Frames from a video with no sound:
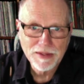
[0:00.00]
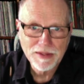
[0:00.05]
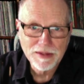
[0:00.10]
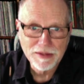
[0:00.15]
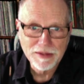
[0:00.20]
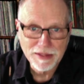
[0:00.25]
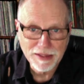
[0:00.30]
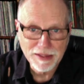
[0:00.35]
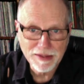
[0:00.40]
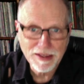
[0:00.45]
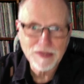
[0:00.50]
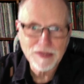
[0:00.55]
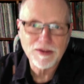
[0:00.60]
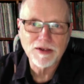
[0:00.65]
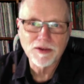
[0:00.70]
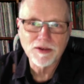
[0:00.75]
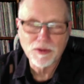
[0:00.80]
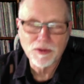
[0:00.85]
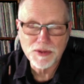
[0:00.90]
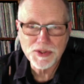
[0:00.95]
You get that? The
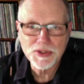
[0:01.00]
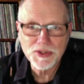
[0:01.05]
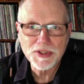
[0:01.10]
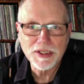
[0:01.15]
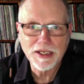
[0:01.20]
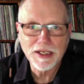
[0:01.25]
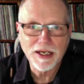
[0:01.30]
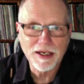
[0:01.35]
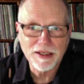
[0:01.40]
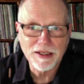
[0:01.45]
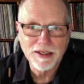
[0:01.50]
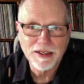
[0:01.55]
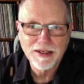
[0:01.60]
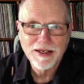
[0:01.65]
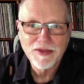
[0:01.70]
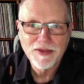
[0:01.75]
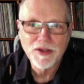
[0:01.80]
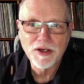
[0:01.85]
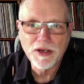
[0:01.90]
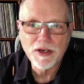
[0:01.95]
closer you get,
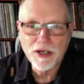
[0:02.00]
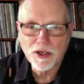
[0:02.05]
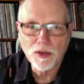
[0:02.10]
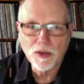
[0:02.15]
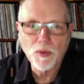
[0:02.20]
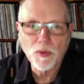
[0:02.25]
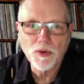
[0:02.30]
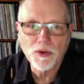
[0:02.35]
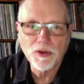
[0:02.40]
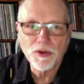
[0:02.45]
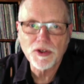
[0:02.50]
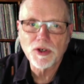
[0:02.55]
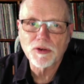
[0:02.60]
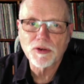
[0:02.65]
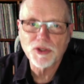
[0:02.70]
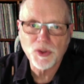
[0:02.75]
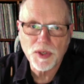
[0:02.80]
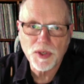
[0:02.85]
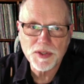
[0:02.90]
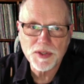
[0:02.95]
the narrower your
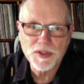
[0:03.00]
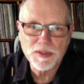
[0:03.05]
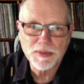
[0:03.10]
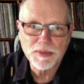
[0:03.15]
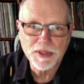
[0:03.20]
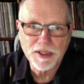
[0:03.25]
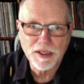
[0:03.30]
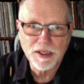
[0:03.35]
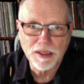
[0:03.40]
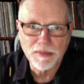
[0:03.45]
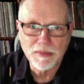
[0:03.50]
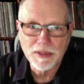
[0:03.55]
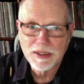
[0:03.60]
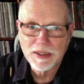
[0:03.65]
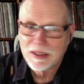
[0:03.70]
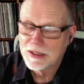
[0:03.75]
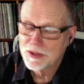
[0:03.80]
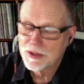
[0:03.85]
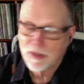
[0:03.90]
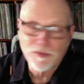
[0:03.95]
choices become.
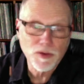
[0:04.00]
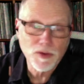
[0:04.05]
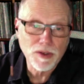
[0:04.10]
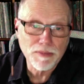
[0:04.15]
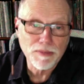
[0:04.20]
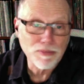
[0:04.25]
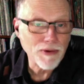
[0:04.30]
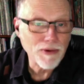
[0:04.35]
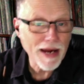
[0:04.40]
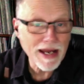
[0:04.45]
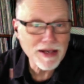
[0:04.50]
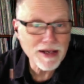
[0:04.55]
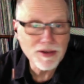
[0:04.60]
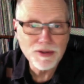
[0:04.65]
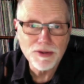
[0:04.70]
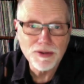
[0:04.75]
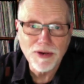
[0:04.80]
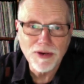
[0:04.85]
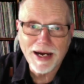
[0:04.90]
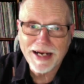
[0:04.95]
So if you want a brand
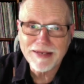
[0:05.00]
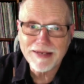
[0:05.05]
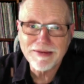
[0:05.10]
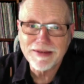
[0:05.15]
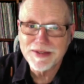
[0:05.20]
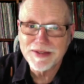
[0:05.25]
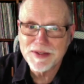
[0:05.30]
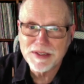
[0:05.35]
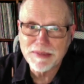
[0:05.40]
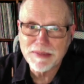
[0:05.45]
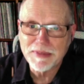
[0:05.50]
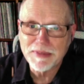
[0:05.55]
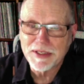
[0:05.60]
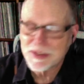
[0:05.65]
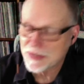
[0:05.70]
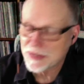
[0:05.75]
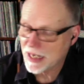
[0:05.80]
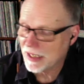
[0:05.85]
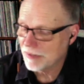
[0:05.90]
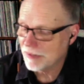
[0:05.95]
new island exhibit
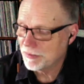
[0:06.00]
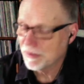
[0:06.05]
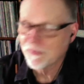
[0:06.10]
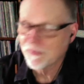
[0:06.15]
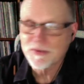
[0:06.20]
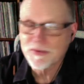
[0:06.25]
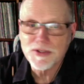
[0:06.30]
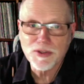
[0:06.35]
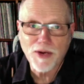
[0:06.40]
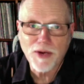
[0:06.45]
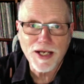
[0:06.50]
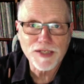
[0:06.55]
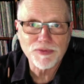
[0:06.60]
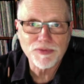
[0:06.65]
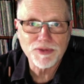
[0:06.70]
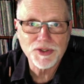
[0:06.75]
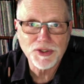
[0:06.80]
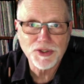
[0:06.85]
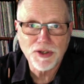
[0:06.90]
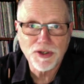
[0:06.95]
designed and built for scratch
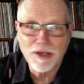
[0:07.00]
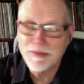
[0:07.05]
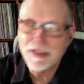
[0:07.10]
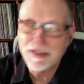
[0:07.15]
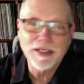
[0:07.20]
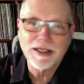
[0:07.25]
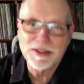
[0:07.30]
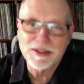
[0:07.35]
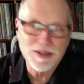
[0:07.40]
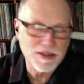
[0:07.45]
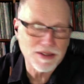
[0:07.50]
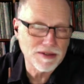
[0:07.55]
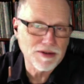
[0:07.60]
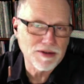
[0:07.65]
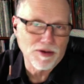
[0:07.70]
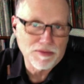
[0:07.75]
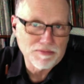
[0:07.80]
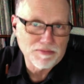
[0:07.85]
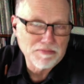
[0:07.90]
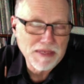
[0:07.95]
for a show, I mean, you got to
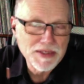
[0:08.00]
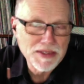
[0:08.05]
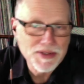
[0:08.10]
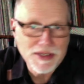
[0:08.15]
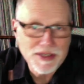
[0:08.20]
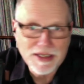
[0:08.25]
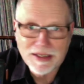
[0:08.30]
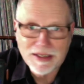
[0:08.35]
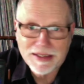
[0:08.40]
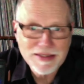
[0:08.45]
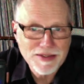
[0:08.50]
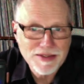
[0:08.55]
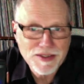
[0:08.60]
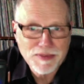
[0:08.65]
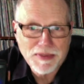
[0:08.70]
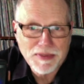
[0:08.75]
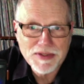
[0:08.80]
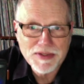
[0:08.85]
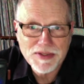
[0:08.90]
start months ahead, like six months